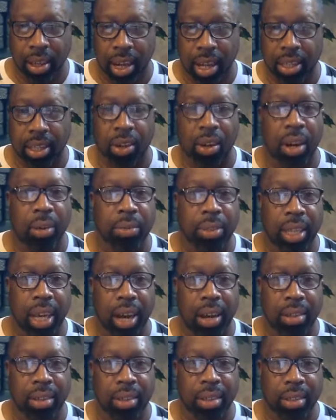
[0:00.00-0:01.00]
I thought I was
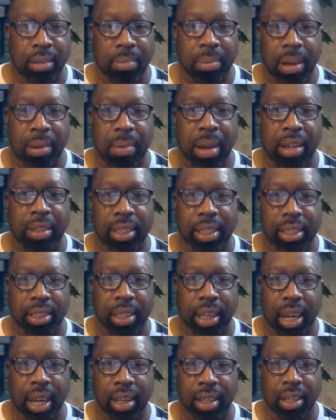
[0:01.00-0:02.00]
out, but I'm out this
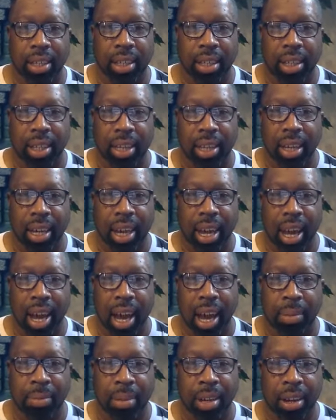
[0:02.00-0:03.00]
time.
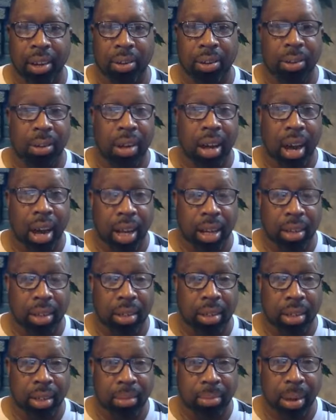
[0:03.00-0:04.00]
I'm gone. Holla.
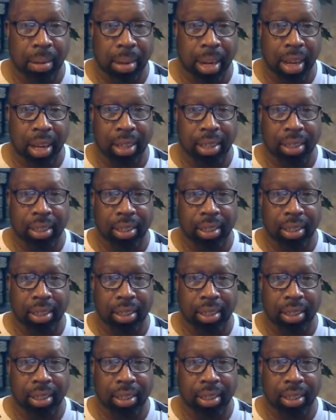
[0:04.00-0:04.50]
Bye bye.